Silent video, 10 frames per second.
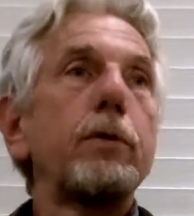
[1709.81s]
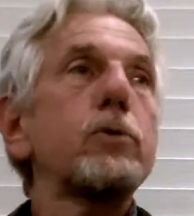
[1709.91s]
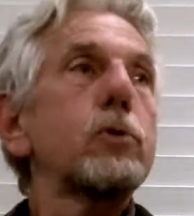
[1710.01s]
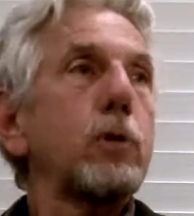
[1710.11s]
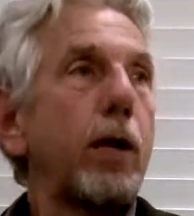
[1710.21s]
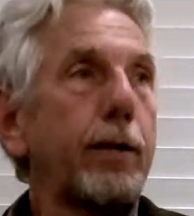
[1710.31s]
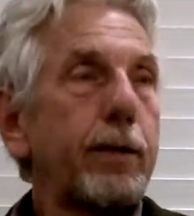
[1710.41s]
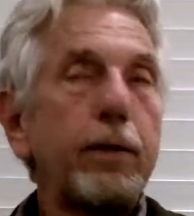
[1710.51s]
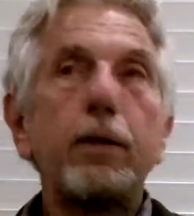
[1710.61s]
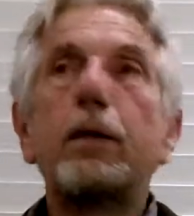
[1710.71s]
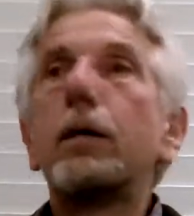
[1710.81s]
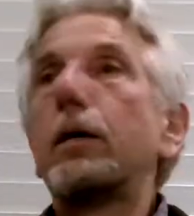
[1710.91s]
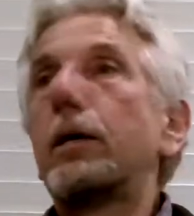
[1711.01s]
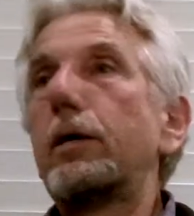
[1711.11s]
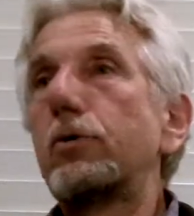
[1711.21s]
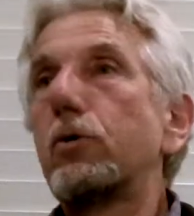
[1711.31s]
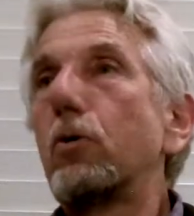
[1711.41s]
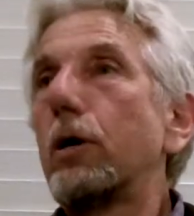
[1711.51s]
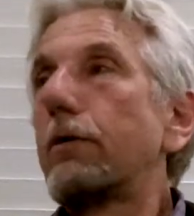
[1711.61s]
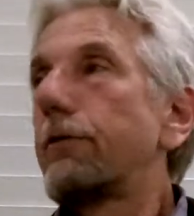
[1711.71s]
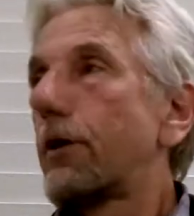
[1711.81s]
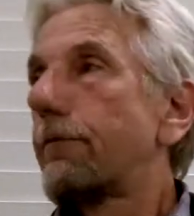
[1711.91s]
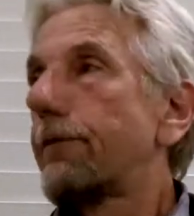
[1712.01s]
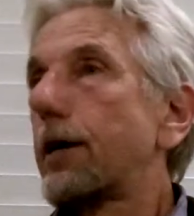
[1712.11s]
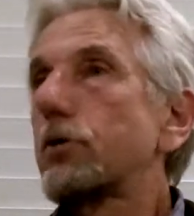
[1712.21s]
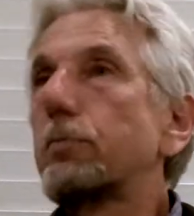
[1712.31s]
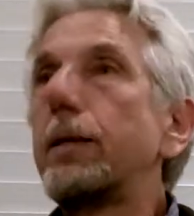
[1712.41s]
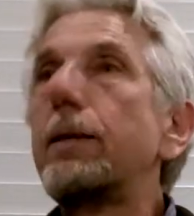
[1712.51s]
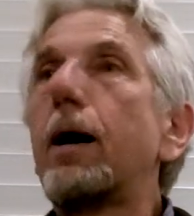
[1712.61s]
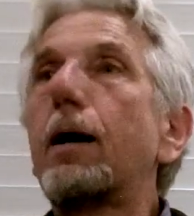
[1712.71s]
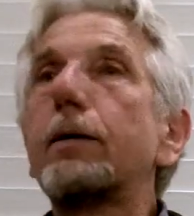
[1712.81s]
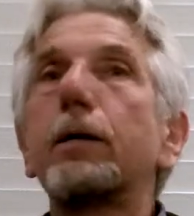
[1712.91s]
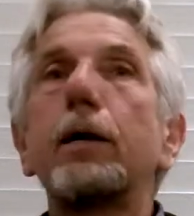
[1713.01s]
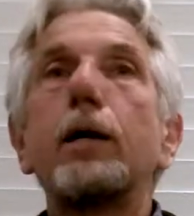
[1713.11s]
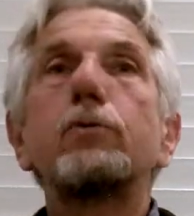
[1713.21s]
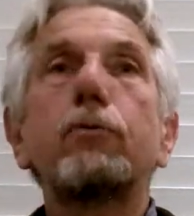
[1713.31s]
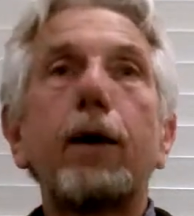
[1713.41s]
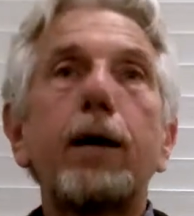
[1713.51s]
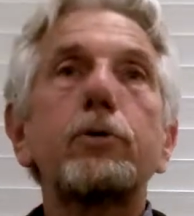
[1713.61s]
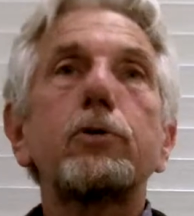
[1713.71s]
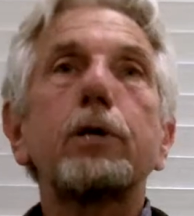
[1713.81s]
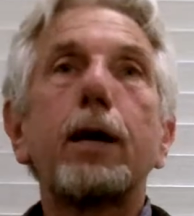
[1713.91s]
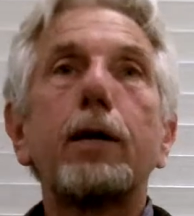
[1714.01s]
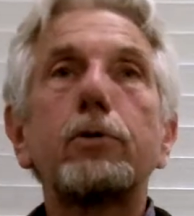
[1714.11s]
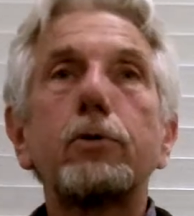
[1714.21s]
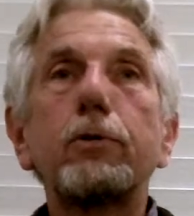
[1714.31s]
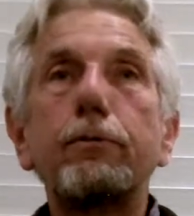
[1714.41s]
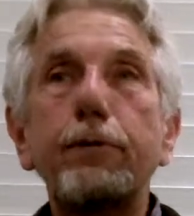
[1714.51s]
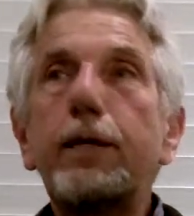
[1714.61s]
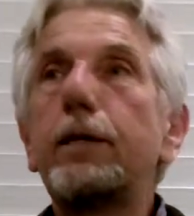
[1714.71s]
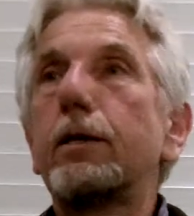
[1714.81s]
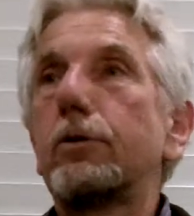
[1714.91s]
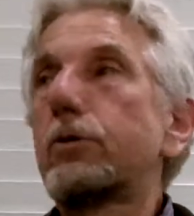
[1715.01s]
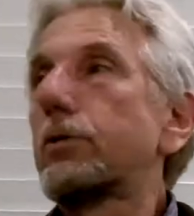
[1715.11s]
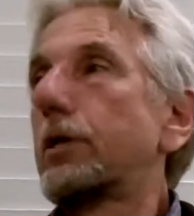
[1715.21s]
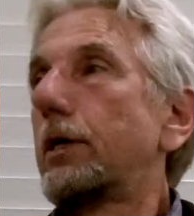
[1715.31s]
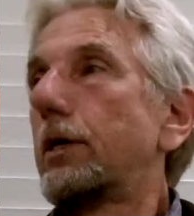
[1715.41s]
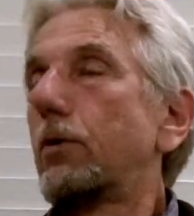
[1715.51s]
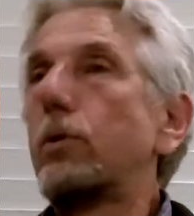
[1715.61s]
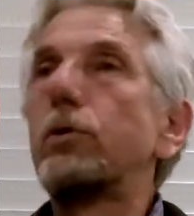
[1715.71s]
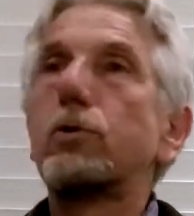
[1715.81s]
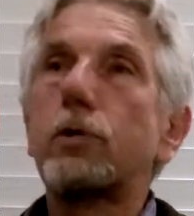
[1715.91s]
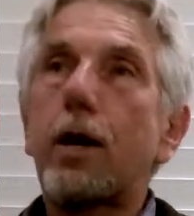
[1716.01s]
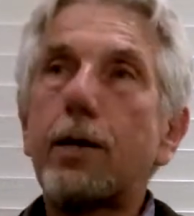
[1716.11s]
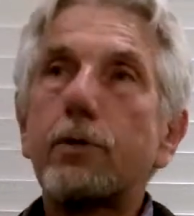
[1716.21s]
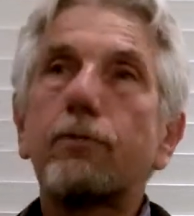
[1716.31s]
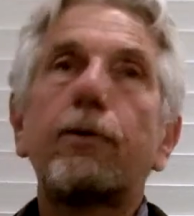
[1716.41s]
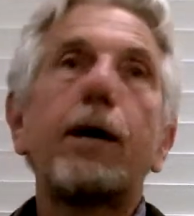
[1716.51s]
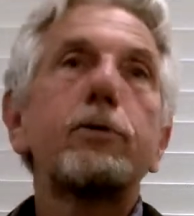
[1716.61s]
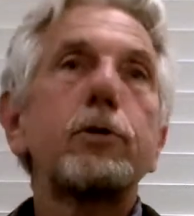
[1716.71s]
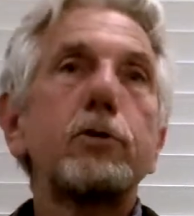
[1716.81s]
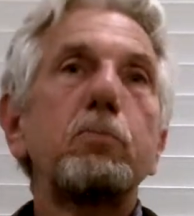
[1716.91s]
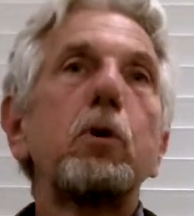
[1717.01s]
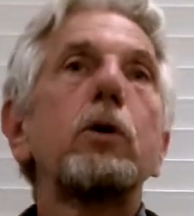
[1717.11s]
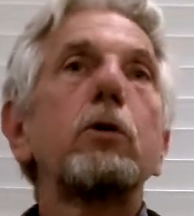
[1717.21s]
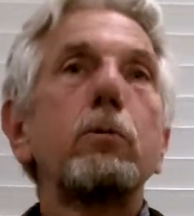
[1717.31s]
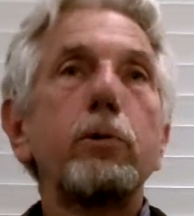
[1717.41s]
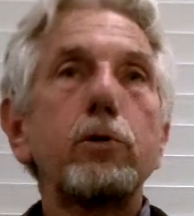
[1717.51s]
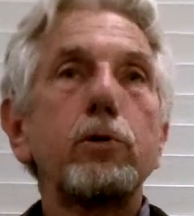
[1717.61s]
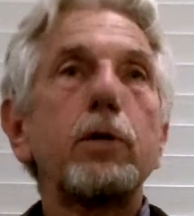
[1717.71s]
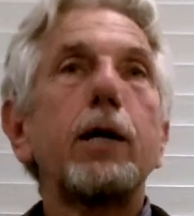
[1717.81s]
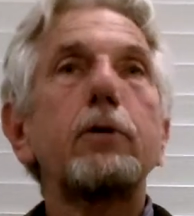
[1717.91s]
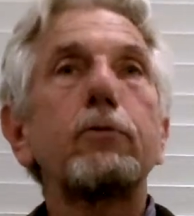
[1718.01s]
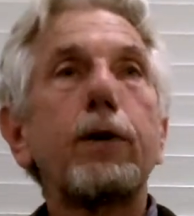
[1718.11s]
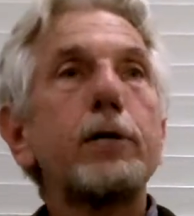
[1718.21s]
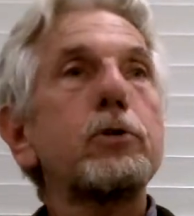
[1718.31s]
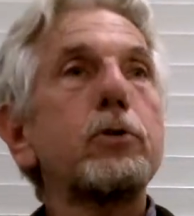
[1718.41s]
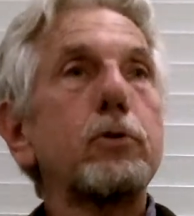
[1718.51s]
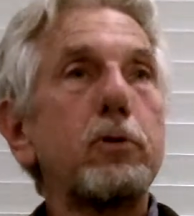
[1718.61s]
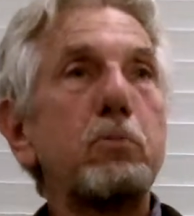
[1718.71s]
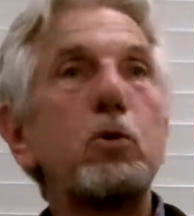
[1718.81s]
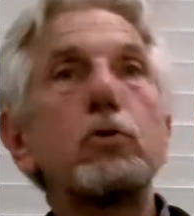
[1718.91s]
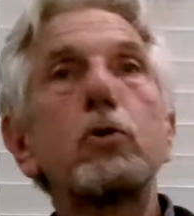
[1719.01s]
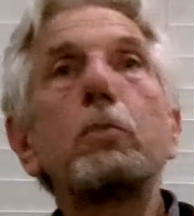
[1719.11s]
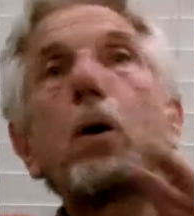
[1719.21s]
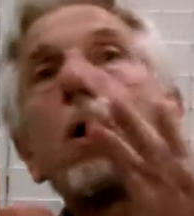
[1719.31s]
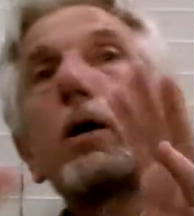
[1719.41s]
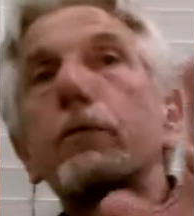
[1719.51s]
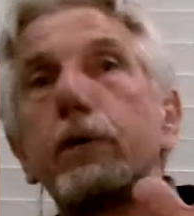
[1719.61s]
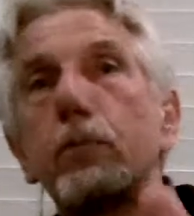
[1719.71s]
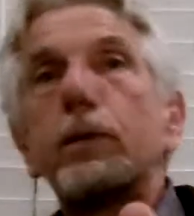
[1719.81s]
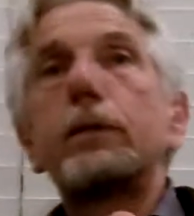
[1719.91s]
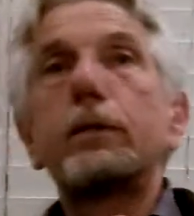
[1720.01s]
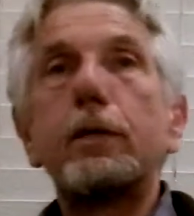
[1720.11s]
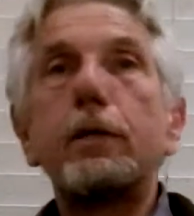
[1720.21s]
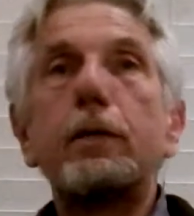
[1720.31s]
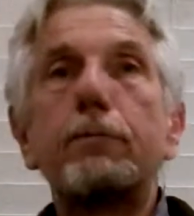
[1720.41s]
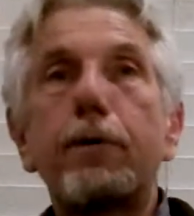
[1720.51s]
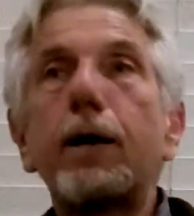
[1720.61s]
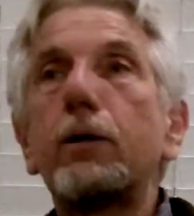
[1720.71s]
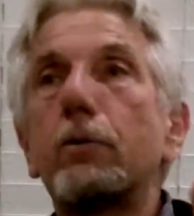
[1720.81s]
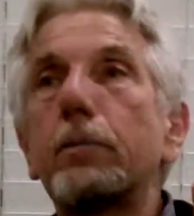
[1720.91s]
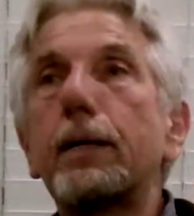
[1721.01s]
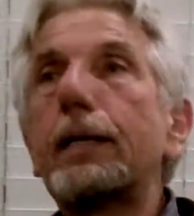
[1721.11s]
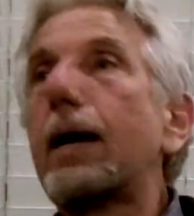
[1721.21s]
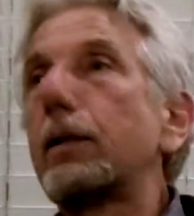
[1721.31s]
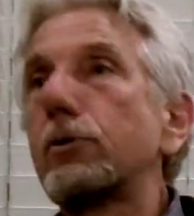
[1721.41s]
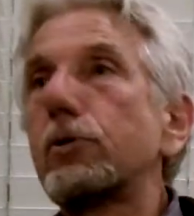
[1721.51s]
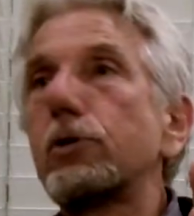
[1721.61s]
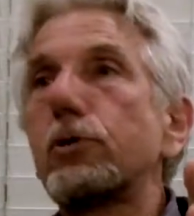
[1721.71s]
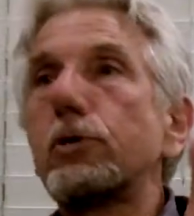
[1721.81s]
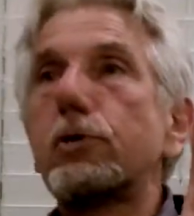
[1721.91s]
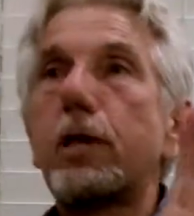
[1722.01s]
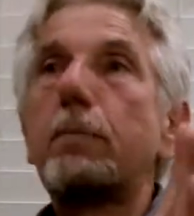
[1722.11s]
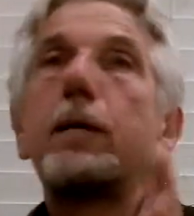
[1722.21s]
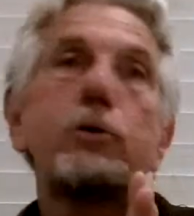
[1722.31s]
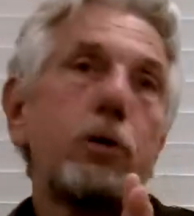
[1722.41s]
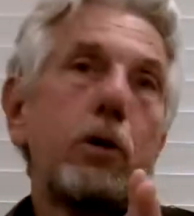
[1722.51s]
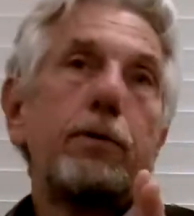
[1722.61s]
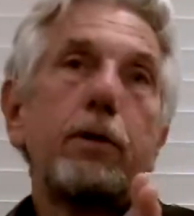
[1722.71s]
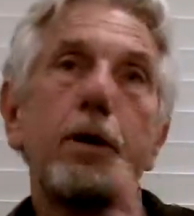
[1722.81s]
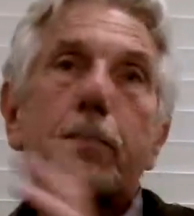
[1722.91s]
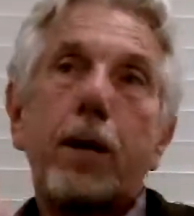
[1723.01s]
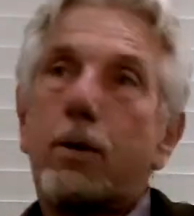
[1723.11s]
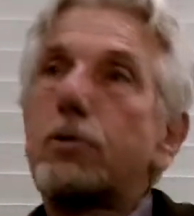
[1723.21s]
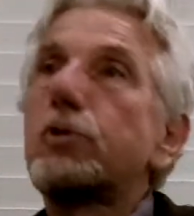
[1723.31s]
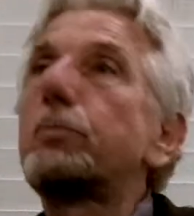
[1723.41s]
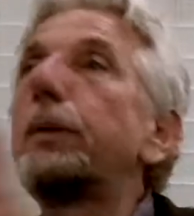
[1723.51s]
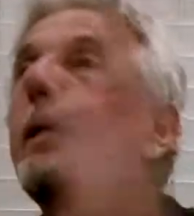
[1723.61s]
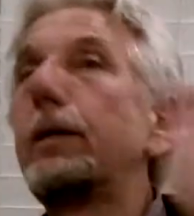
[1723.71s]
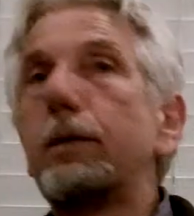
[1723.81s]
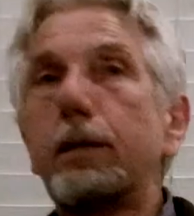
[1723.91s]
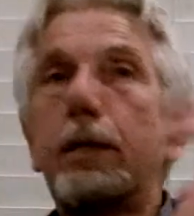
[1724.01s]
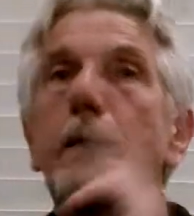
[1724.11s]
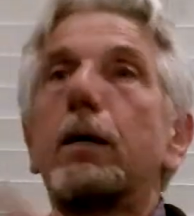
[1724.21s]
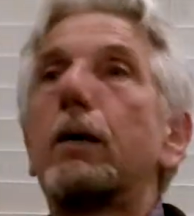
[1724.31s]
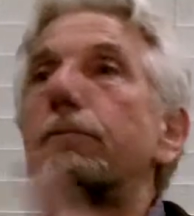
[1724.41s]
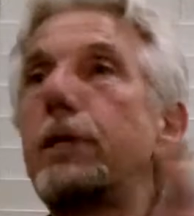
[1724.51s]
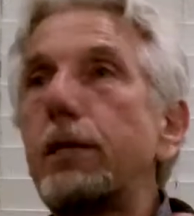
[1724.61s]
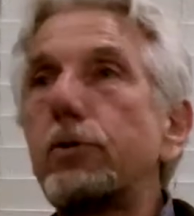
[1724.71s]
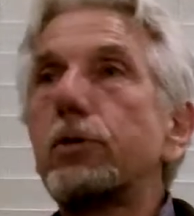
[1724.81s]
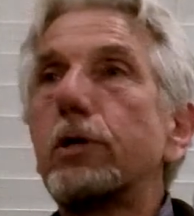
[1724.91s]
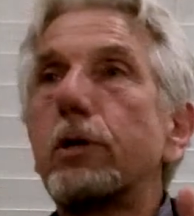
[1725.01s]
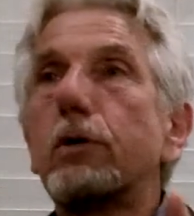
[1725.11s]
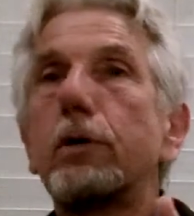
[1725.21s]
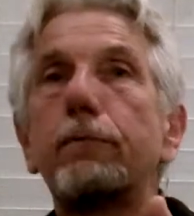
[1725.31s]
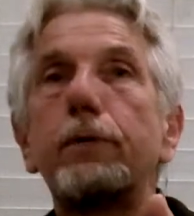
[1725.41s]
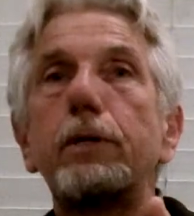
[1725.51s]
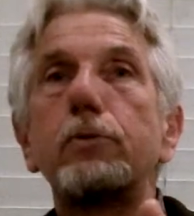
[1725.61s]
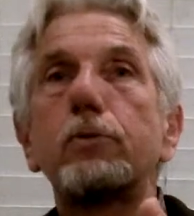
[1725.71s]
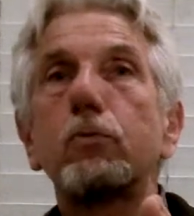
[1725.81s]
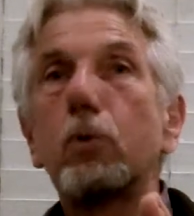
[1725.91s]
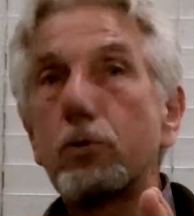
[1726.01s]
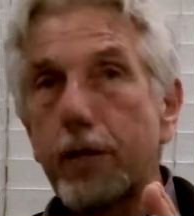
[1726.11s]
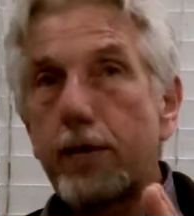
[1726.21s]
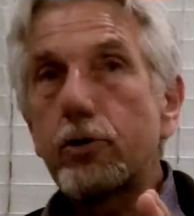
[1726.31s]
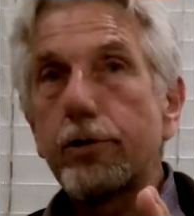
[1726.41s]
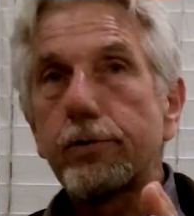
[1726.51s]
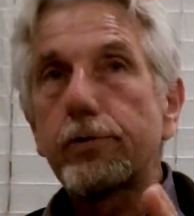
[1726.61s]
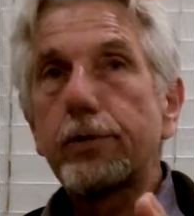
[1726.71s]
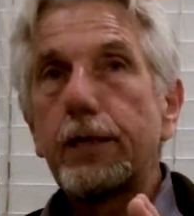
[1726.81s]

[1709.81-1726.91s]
The sun is going very fast, but not as fast as Venus which is not as fast as Mercury, which is not as fast as the moon. So part of it, what the, the final analysis is, they base it on the apparent speed of these these rotations.